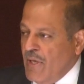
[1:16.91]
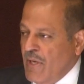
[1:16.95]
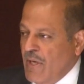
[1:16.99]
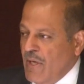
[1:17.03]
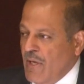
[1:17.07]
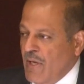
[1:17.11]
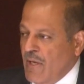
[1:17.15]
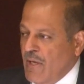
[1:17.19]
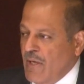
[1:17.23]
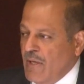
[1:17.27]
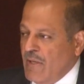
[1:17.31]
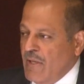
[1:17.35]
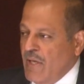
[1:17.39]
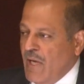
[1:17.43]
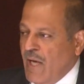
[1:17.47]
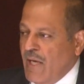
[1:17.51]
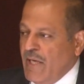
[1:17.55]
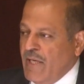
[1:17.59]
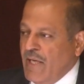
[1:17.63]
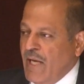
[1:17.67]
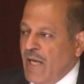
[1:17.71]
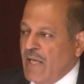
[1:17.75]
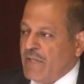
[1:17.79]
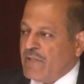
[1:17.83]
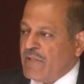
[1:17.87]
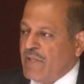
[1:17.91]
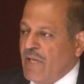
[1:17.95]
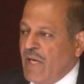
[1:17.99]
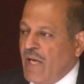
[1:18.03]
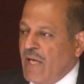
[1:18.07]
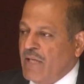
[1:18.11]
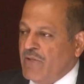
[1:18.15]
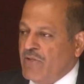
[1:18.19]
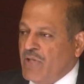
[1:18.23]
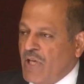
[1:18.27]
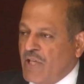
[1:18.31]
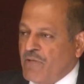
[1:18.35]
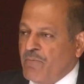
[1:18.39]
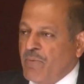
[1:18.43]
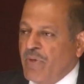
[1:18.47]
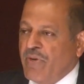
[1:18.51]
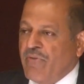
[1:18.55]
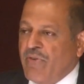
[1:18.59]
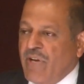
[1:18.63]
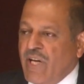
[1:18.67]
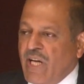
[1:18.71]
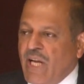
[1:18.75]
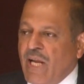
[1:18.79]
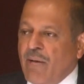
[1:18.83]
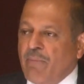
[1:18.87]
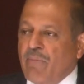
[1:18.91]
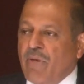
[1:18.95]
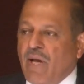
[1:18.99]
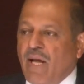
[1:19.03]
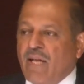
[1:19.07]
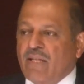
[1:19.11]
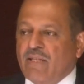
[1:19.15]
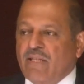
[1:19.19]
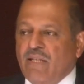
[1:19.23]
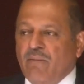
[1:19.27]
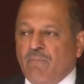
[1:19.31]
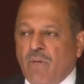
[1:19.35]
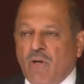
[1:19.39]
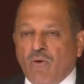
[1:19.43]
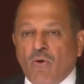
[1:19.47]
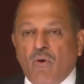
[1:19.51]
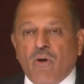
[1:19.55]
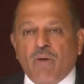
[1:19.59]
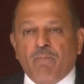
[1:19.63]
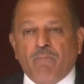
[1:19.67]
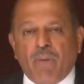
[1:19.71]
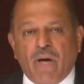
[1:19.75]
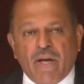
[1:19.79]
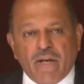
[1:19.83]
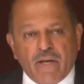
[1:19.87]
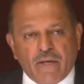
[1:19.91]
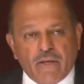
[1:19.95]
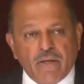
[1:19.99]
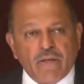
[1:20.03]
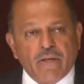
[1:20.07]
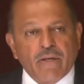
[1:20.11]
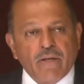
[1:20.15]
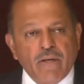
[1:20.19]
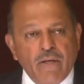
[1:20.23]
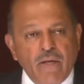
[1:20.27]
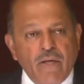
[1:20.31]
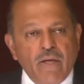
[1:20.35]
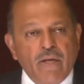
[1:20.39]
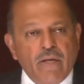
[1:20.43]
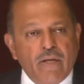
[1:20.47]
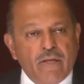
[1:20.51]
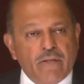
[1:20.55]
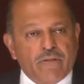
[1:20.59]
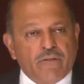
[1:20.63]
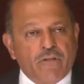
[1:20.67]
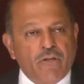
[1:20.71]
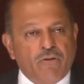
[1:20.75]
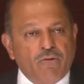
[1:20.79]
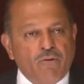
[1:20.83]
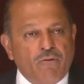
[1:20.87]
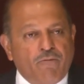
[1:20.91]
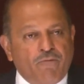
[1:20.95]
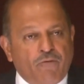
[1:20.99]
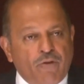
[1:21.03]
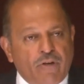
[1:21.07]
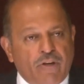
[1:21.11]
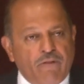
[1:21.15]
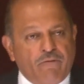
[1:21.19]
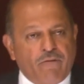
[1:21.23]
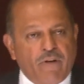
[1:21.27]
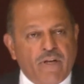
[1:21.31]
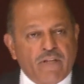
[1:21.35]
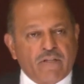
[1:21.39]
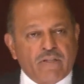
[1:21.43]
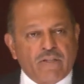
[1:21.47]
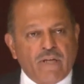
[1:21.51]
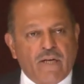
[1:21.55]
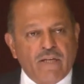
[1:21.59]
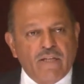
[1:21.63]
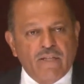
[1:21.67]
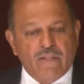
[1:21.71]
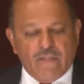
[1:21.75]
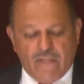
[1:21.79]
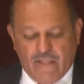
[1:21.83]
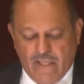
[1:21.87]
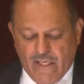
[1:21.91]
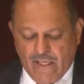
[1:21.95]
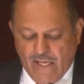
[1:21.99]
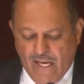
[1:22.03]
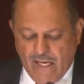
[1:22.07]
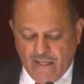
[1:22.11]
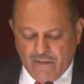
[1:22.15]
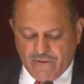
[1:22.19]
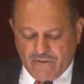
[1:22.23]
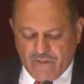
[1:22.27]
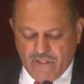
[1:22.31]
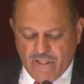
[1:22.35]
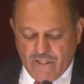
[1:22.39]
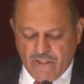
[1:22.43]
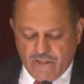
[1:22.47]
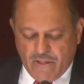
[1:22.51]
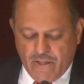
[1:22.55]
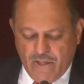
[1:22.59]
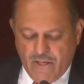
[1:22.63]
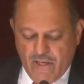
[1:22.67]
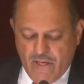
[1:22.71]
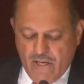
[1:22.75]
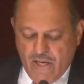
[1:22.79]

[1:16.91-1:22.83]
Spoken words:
The IDSA has just been renamed as the Manohar Parrikar Institute for Defense Studies and Analyses,